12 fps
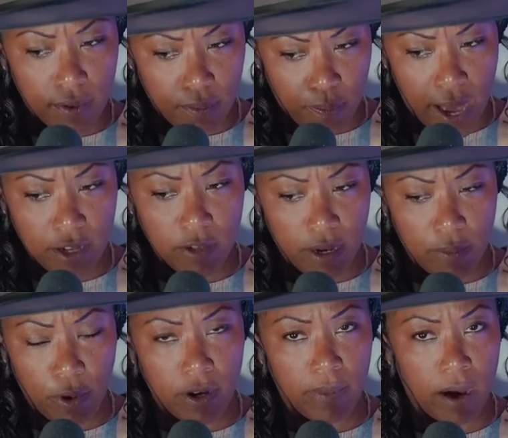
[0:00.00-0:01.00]
back to my
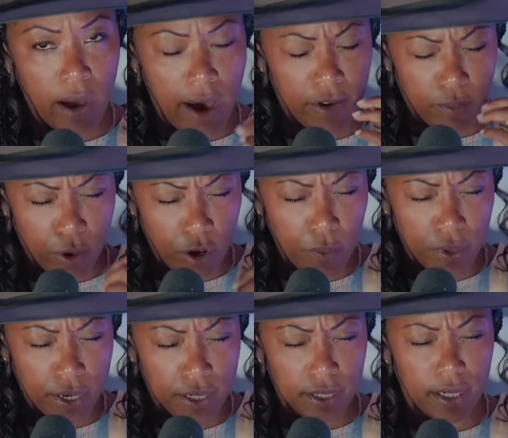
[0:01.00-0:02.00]
point about having
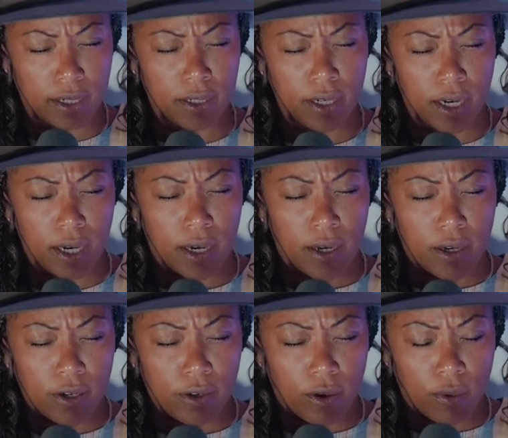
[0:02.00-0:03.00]
purpose and,
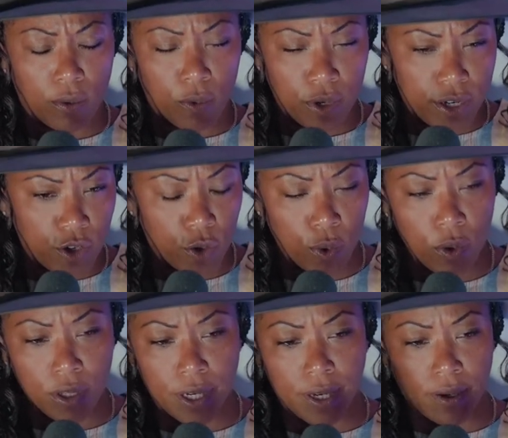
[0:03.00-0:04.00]
you know,
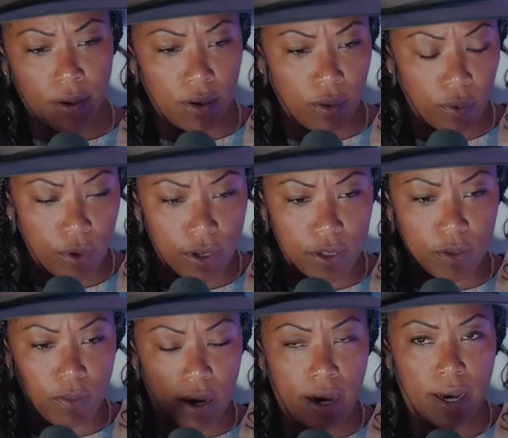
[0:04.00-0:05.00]
retooling what
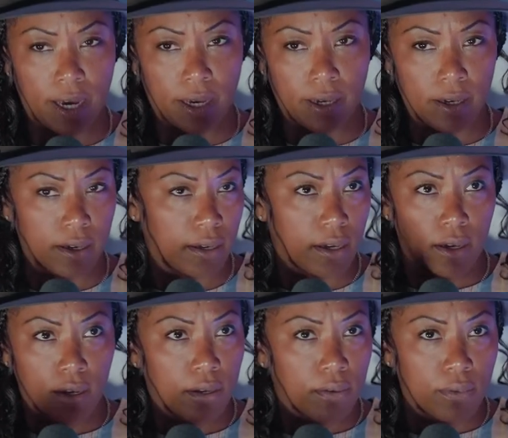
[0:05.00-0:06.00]
is my,
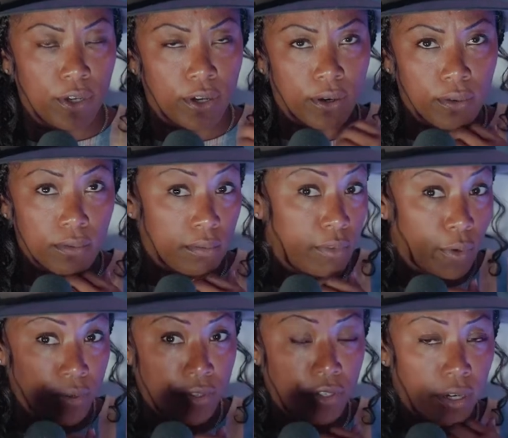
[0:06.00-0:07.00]
you know,
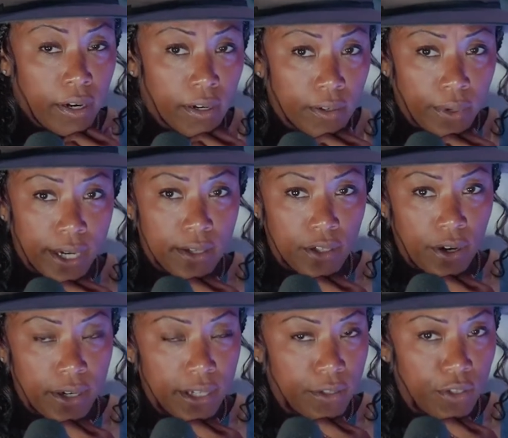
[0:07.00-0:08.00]
North Star, right?
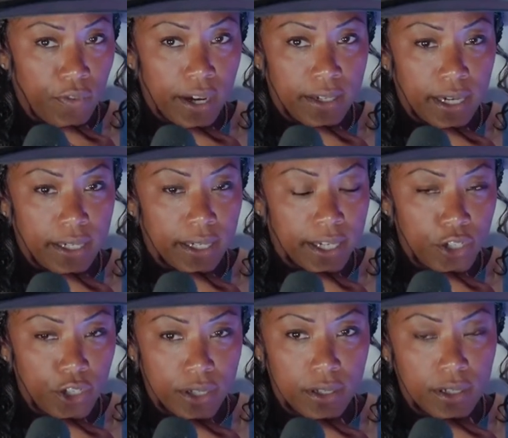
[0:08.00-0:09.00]
Starting in those fine dining
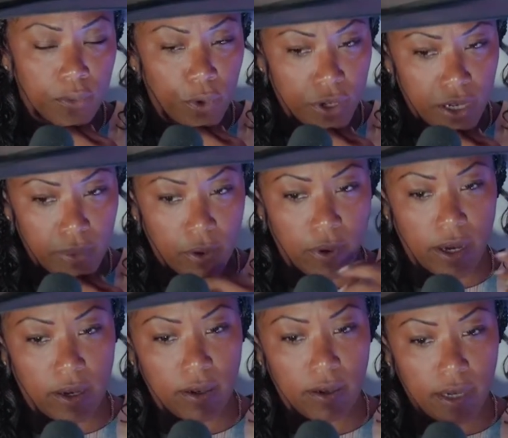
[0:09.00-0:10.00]
kitchens and working my
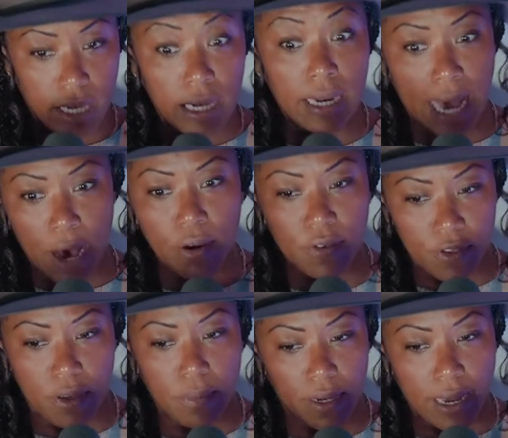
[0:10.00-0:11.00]
way in and out of
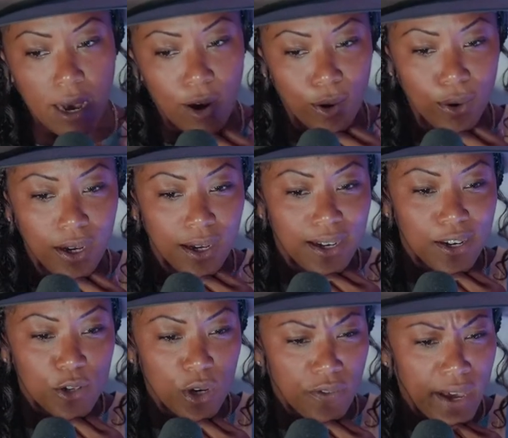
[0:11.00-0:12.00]
them. And now,
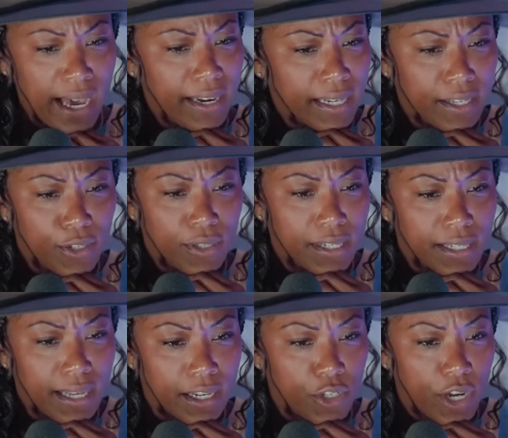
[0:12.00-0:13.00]
sort of heading into this
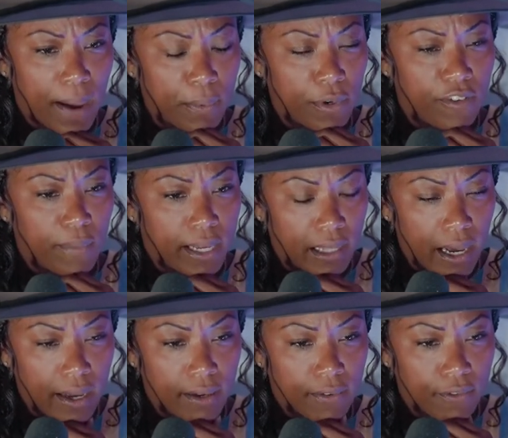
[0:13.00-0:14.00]
next chapter of my
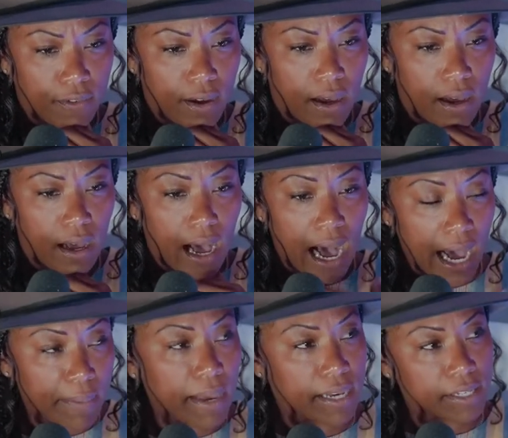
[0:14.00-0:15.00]
life,
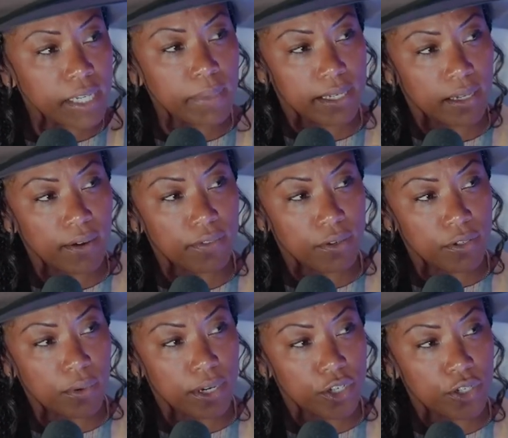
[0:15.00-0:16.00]
I'm asking myself those
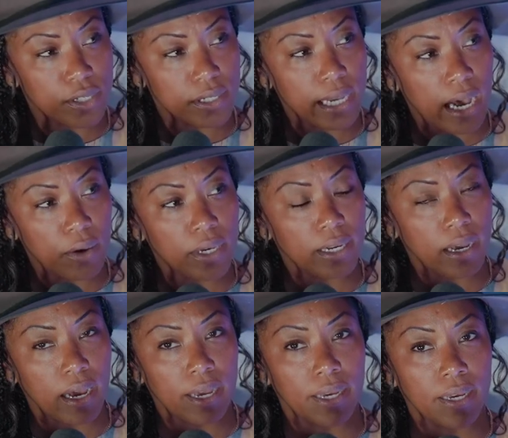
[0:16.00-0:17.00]
questions. How can
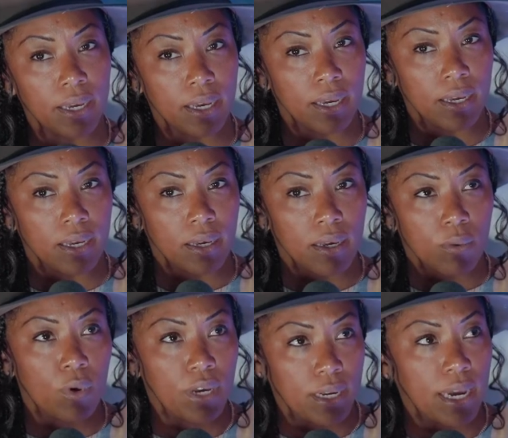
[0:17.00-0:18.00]
I,
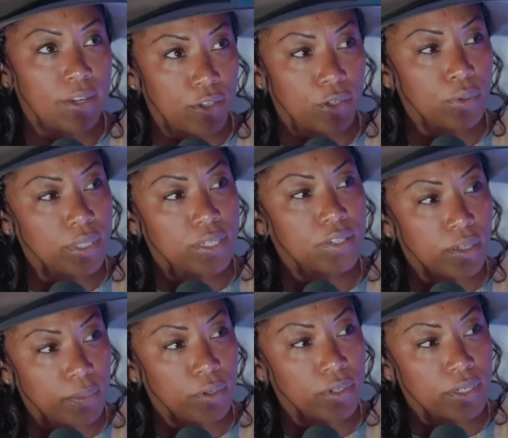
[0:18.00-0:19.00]
what can I do in these
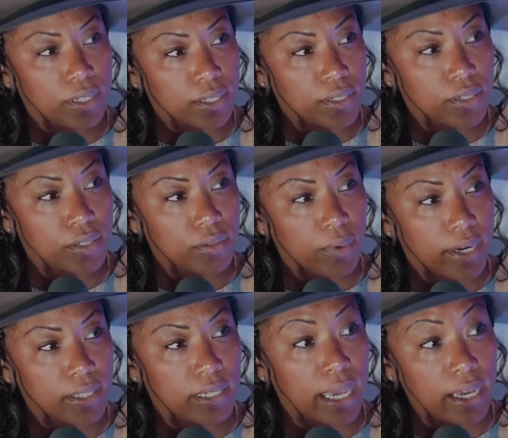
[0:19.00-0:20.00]
communities,
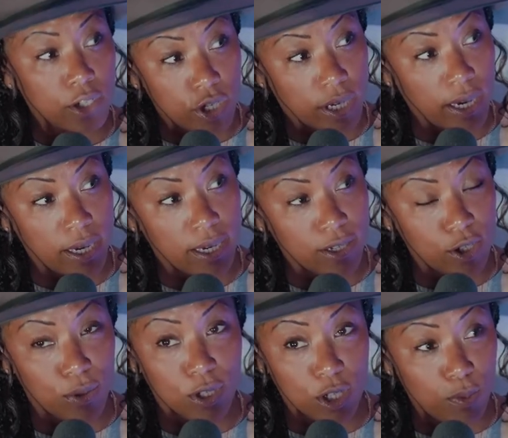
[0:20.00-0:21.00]
right? To educate,
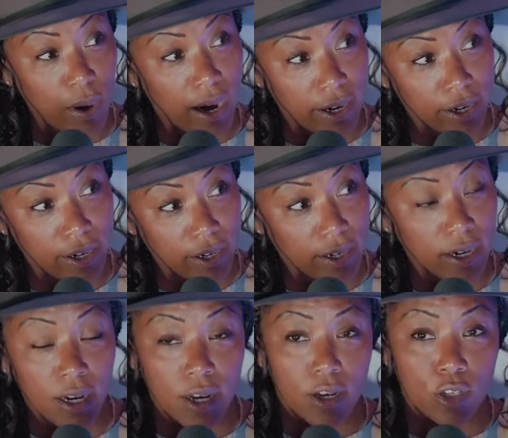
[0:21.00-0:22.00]
to inspire,
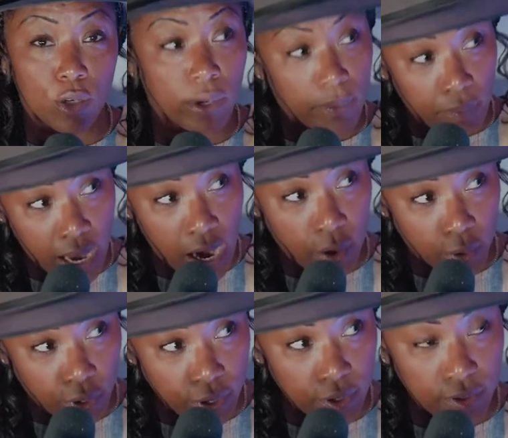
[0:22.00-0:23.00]
mm-hmm. to
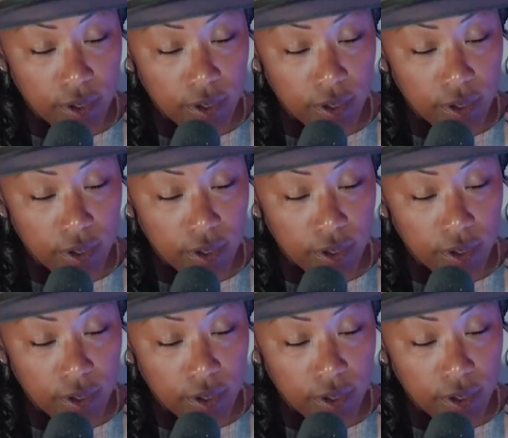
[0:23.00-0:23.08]
empower.